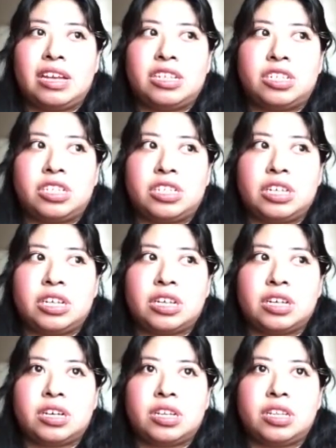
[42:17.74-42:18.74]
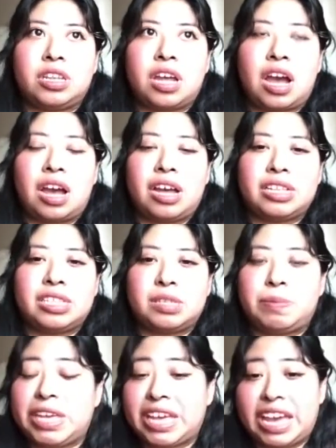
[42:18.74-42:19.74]
she could not
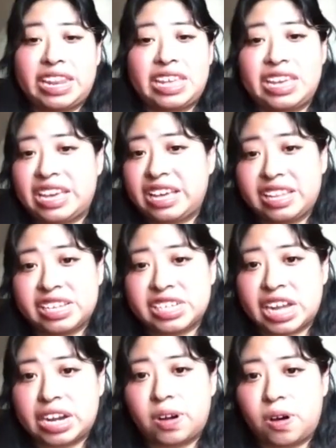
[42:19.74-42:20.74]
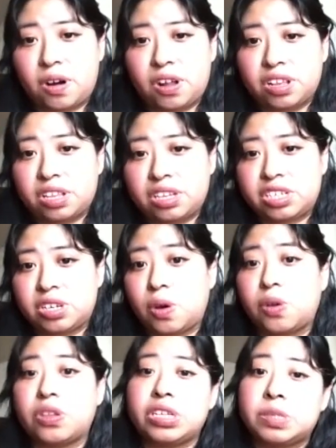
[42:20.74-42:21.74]
speak any English at all. She
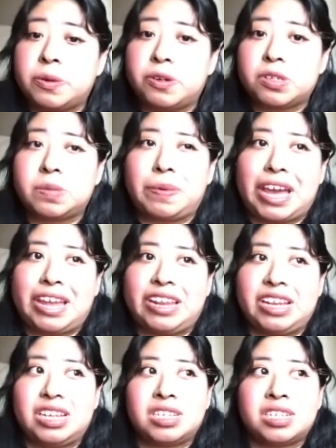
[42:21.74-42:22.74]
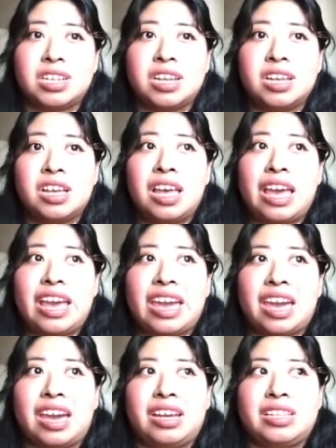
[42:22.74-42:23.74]
only spoke Spanish.
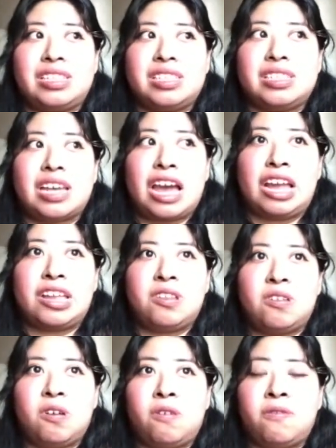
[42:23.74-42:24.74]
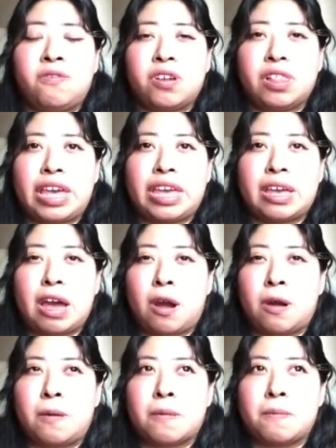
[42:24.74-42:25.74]
And I know for like
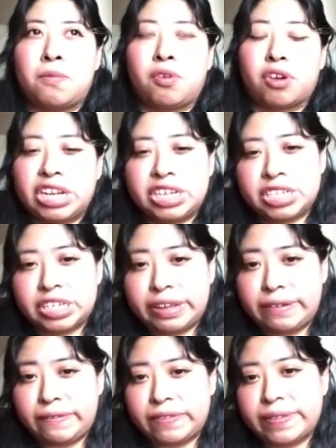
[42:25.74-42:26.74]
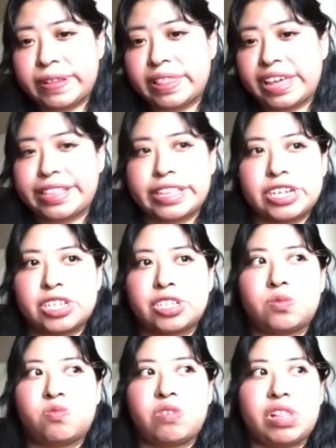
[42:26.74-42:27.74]
our morning shift, like
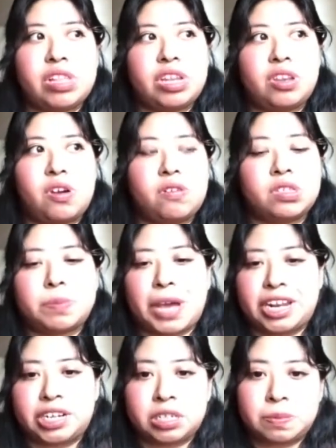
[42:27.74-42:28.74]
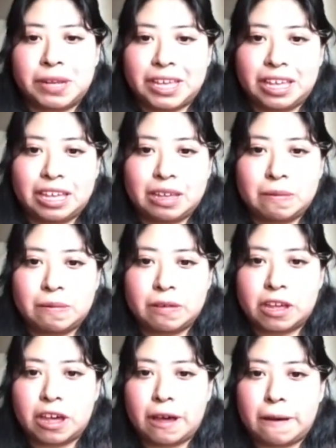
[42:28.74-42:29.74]
there's really no Spanish speaking
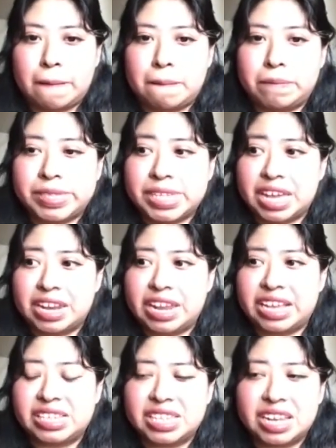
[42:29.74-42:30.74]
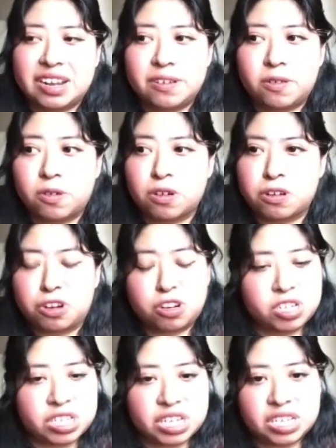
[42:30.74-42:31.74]
CNAs there or
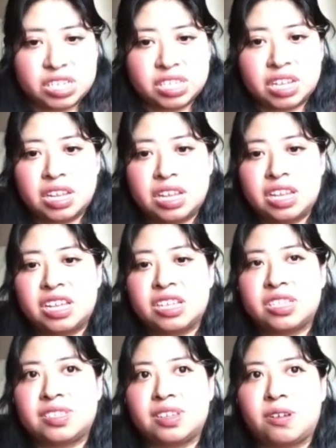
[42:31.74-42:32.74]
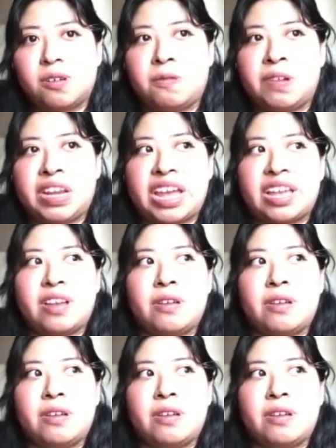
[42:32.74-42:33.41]
nurses. So when I